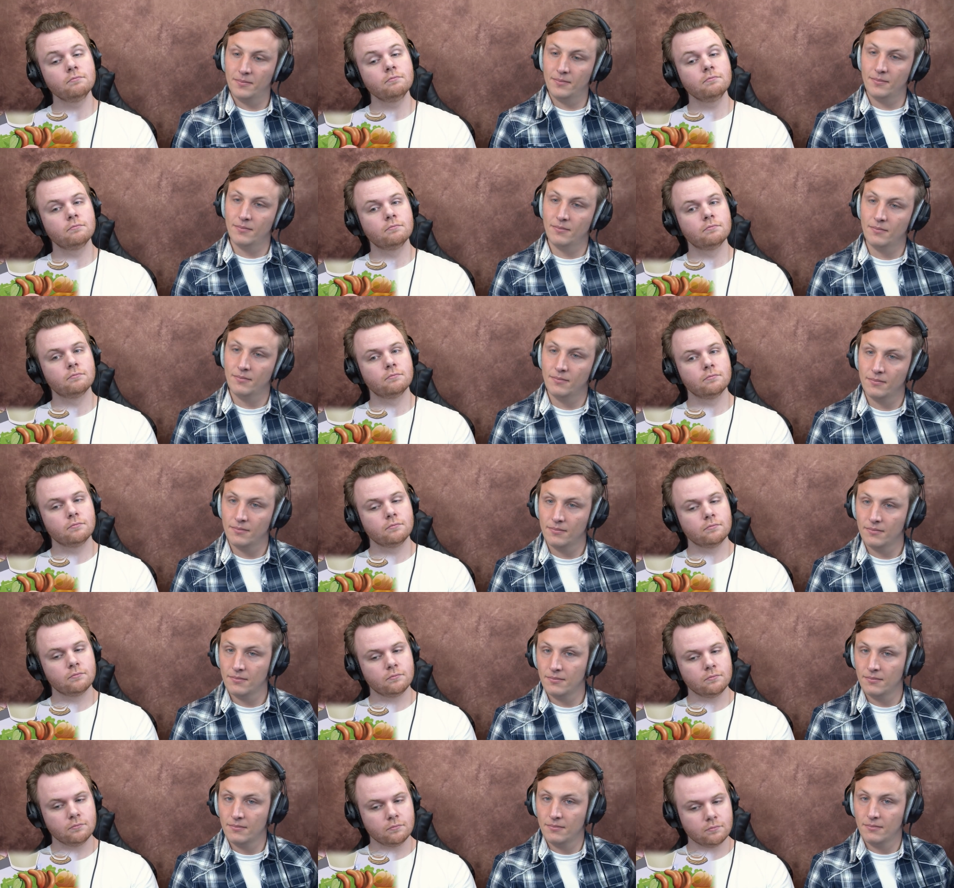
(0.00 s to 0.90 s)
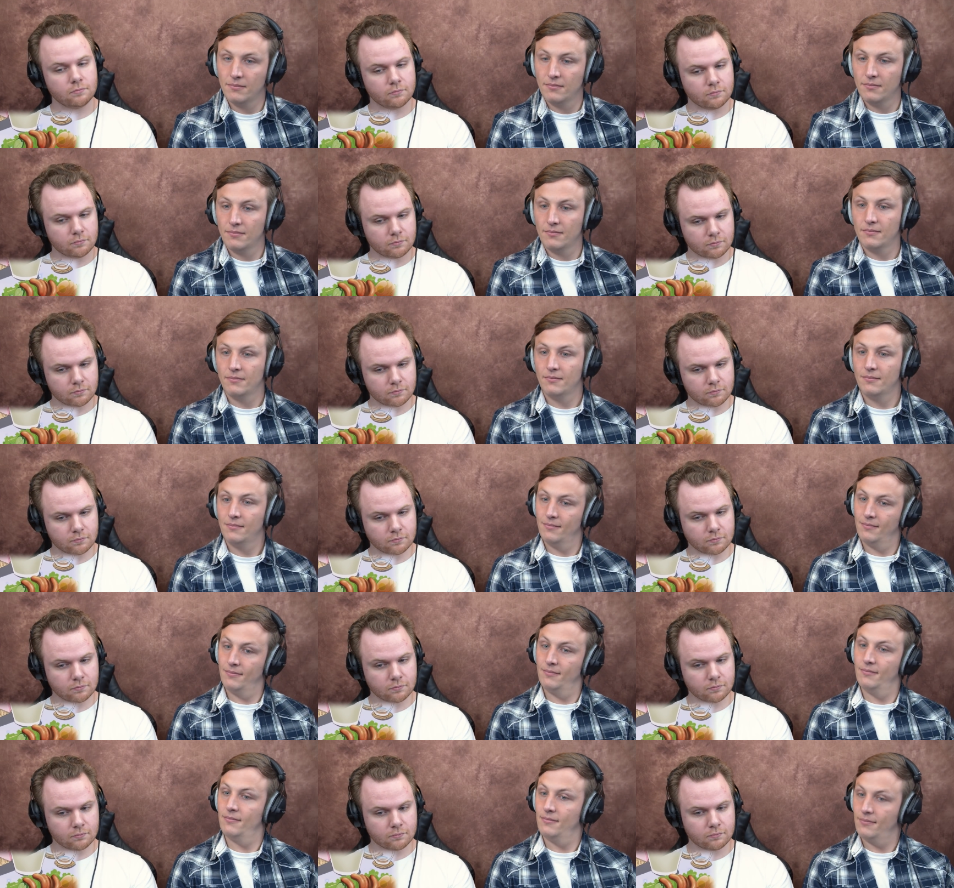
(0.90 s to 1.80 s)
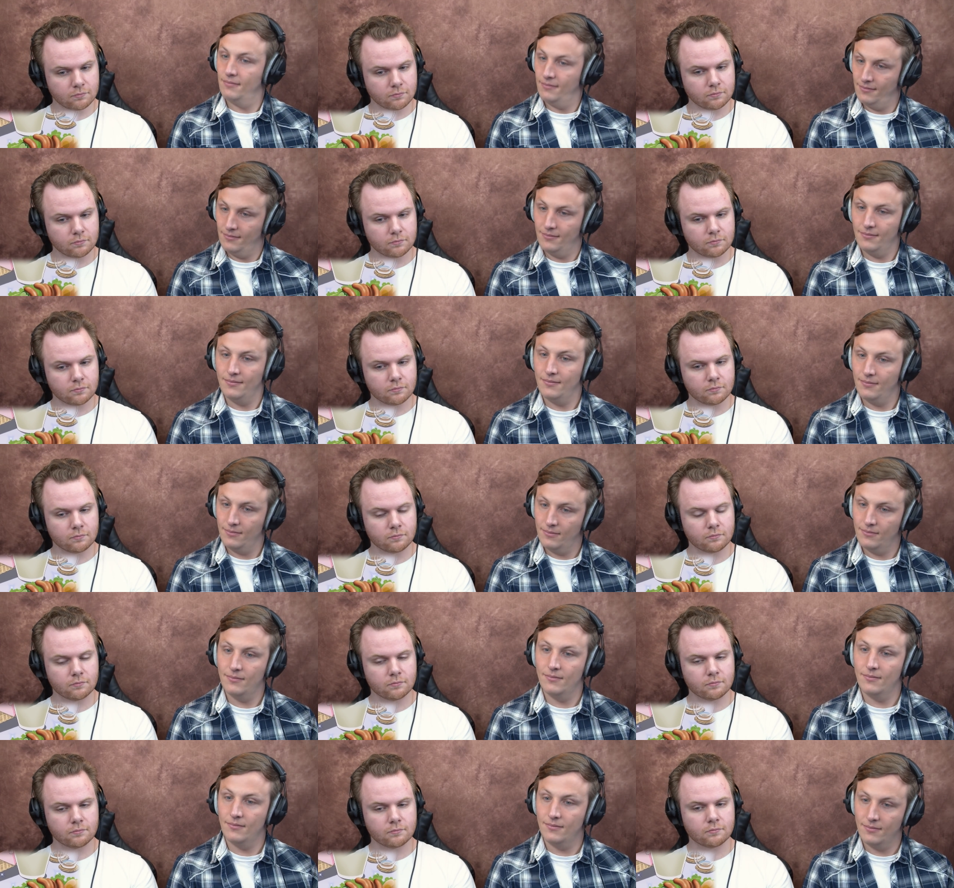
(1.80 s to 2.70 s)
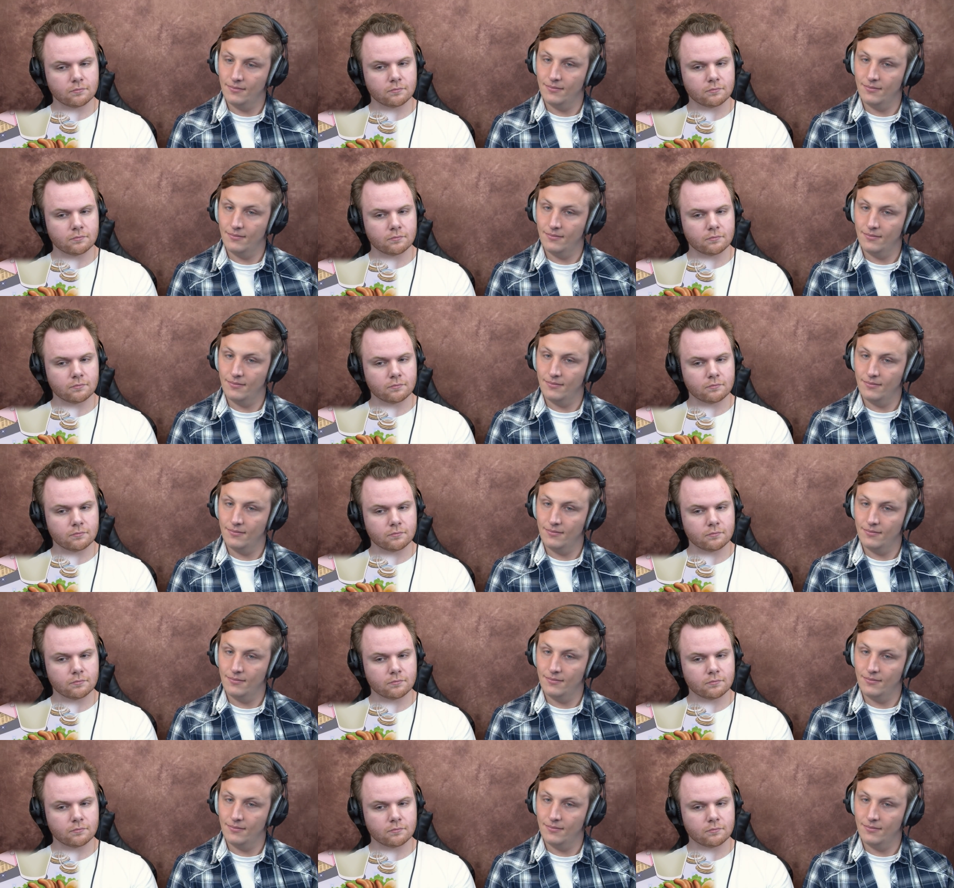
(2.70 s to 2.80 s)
No one is speaking in this clip.